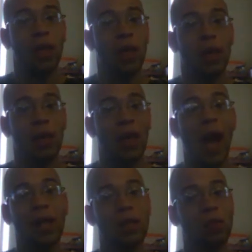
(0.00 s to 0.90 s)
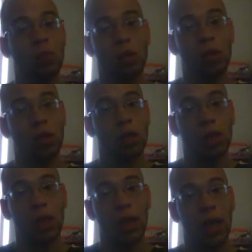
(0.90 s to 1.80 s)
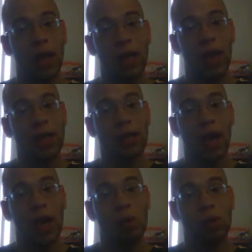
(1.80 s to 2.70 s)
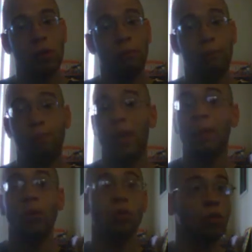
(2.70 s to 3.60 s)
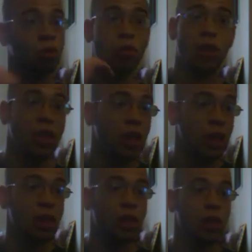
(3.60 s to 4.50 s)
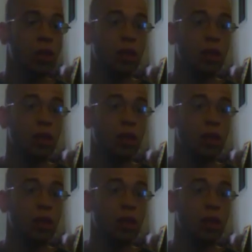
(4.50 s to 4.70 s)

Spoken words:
then, that didn't work. And that time when PB was 13,